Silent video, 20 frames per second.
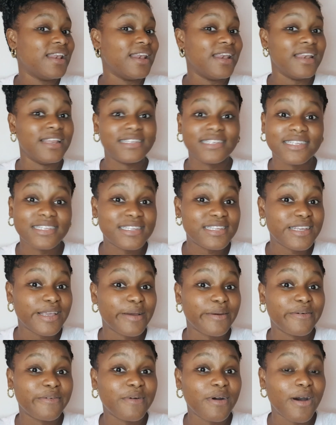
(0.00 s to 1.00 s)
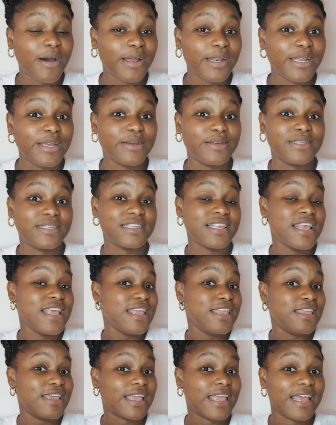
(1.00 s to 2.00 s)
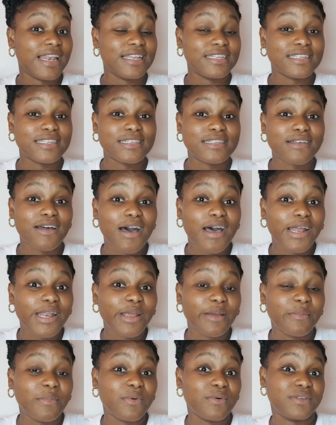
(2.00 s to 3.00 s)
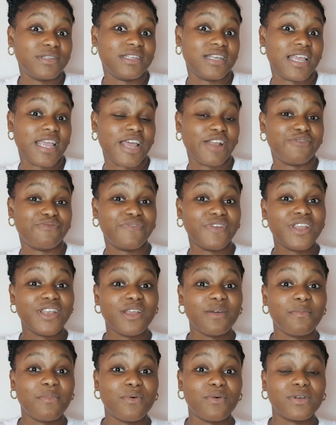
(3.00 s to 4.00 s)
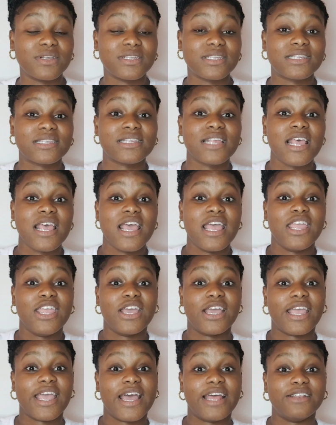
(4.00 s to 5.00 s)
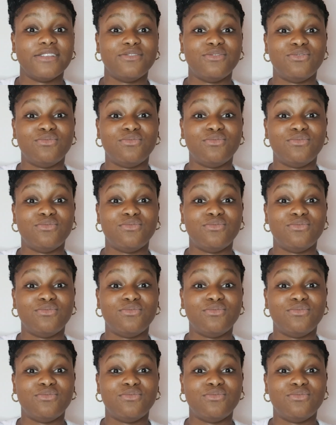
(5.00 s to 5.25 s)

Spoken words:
Listen to your audios. You can listen to audiobooks, you can read your books, you can